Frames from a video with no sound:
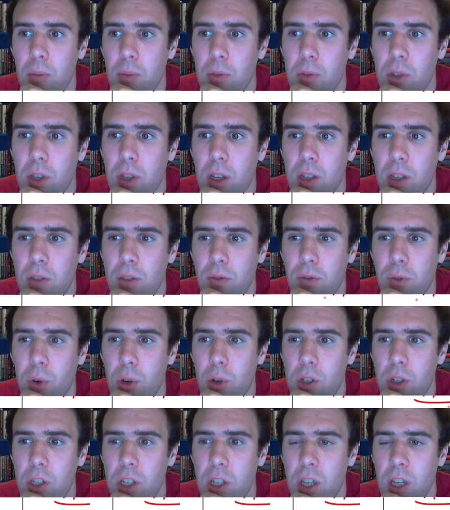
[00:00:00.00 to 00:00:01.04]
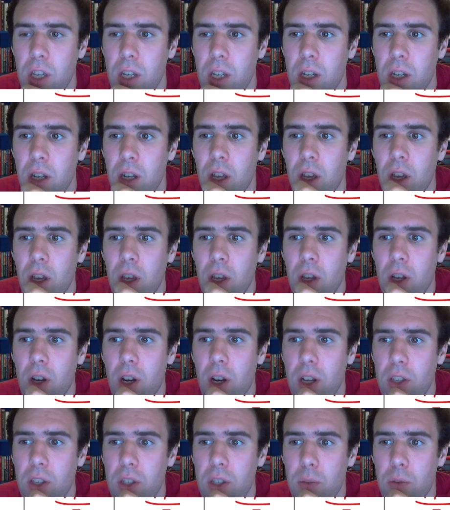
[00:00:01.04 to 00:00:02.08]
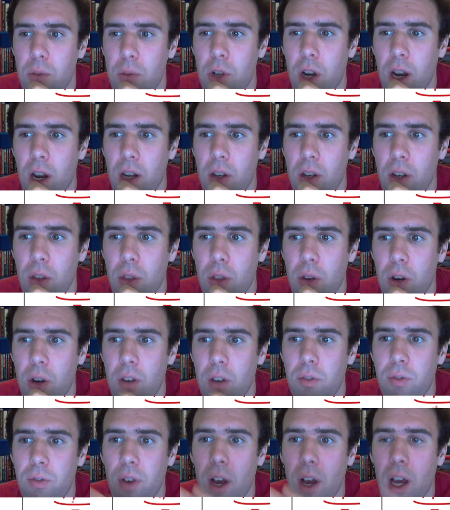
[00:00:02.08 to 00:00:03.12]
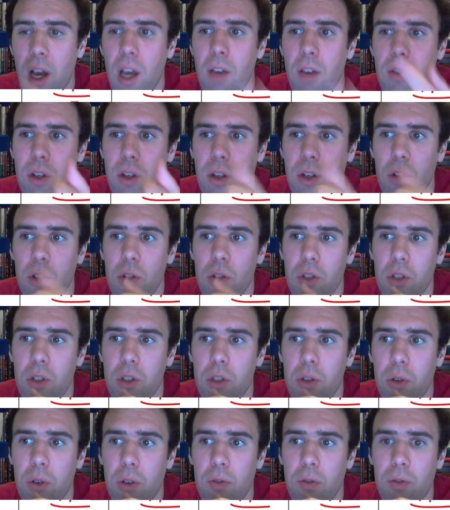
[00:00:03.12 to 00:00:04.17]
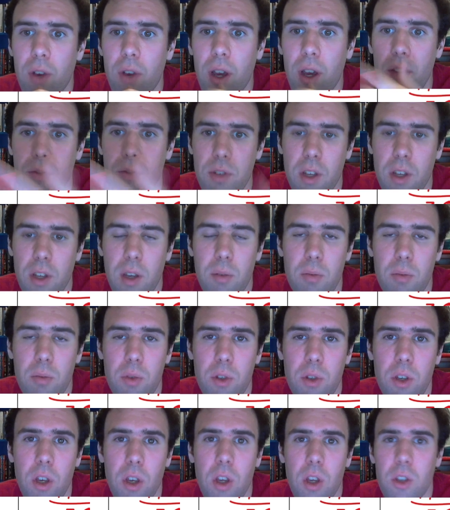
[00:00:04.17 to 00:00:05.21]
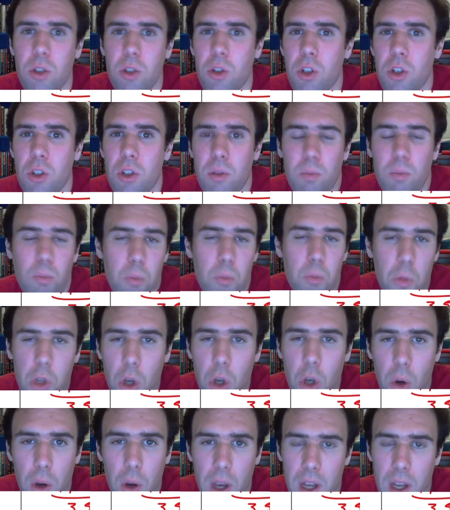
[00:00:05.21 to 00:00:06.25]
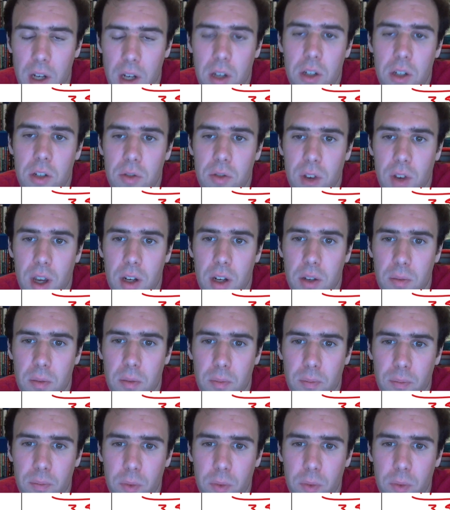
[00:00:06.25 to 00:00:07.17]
that's 14. Alright, subtract 35, it goes into it 5 times. So just go ahead and divide it.